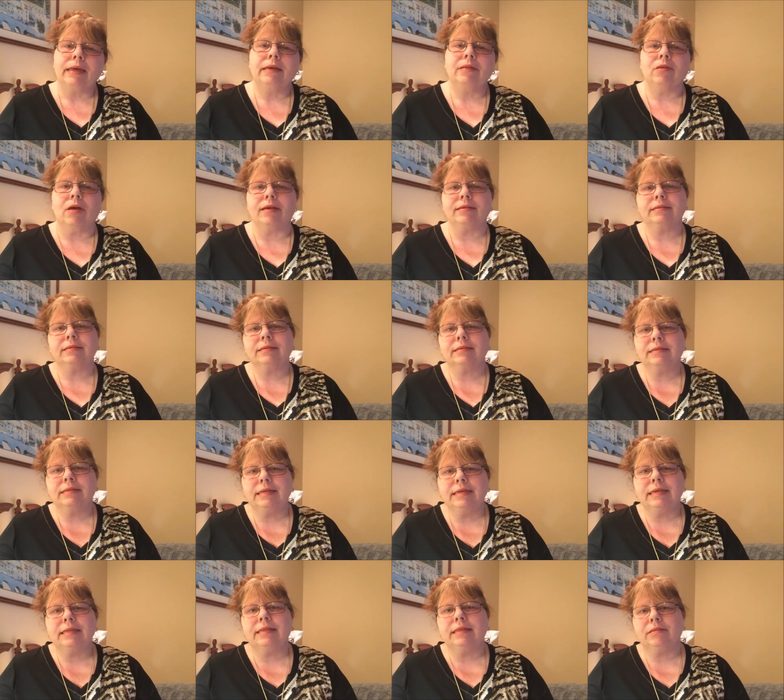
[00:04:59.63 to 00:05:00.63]
He lost his
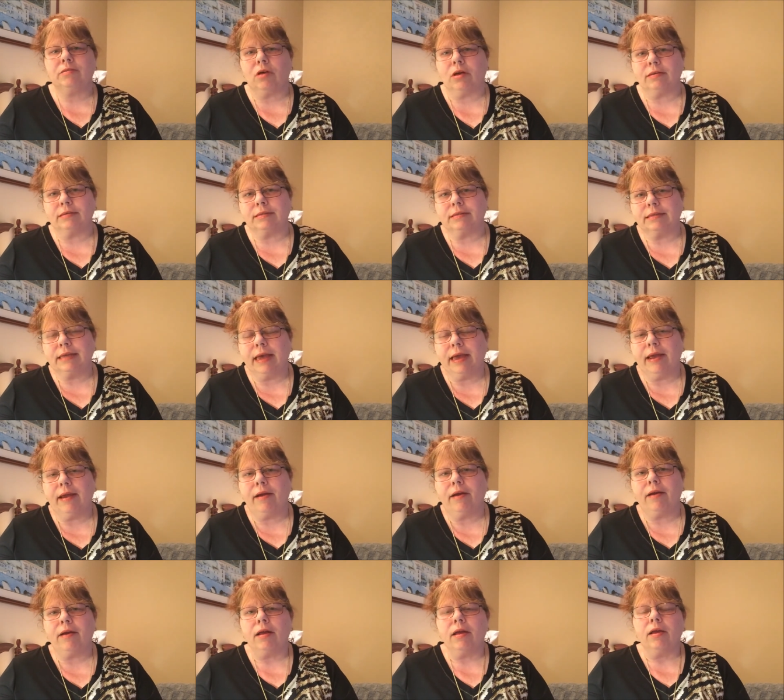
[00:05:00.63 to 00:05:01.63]
teeth, he lost his
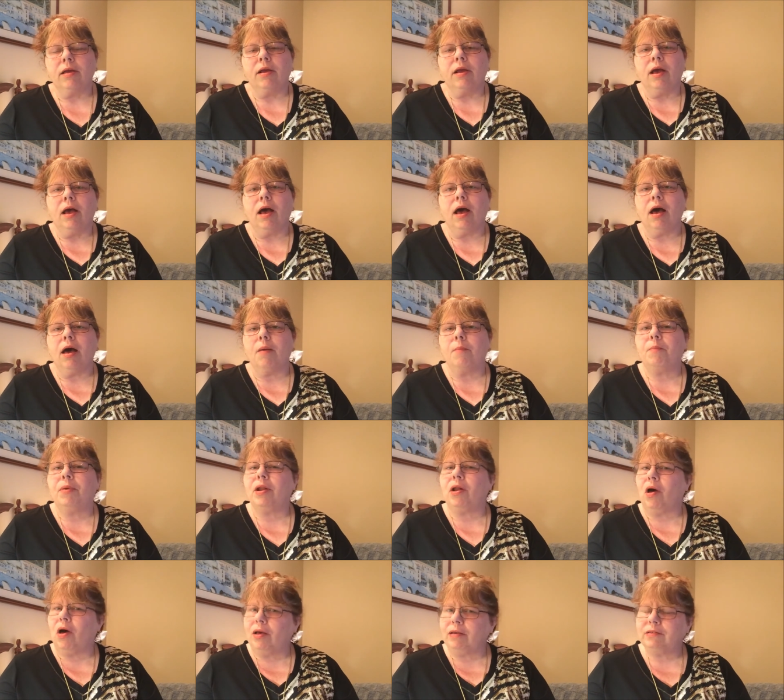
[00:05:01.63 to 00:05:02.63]
hair,
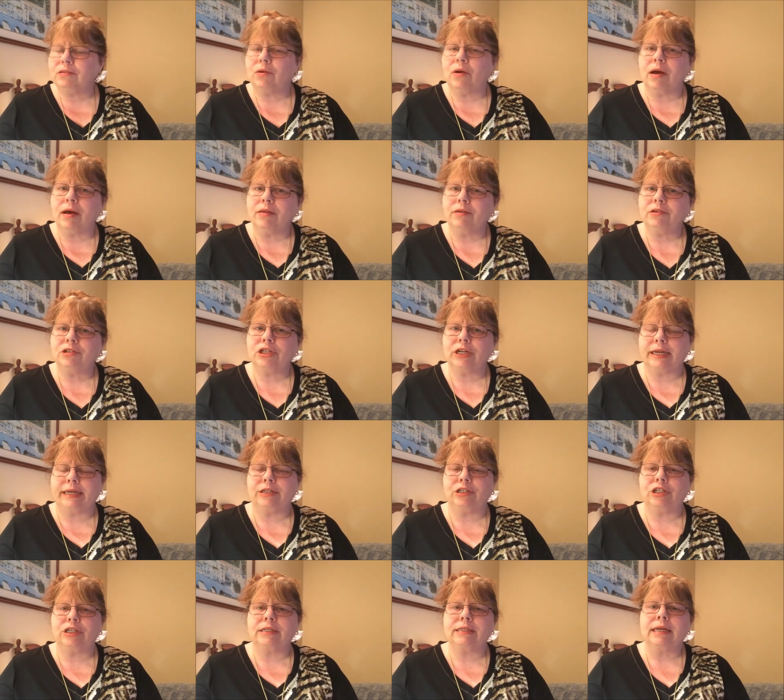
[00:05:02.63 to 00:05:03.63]
but also other
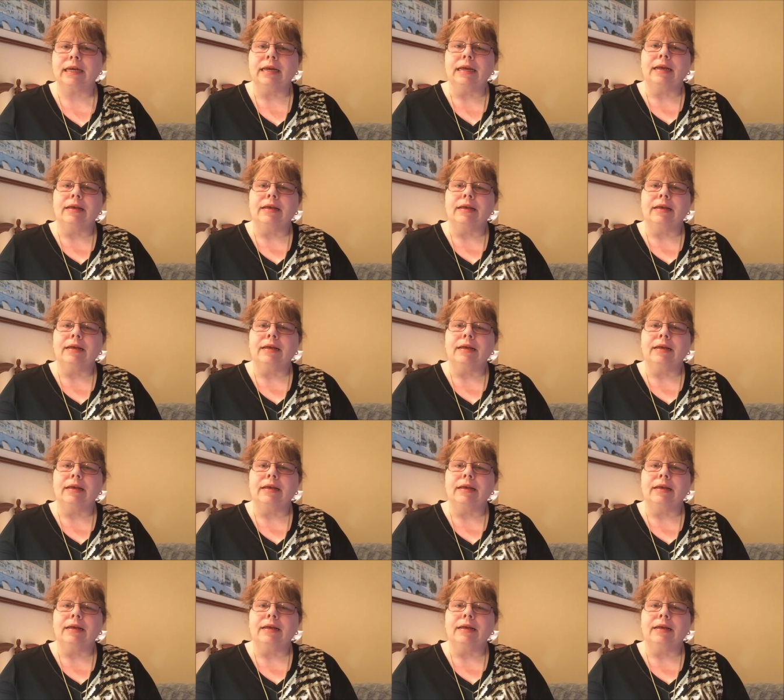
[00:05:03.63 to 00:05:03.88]
changes.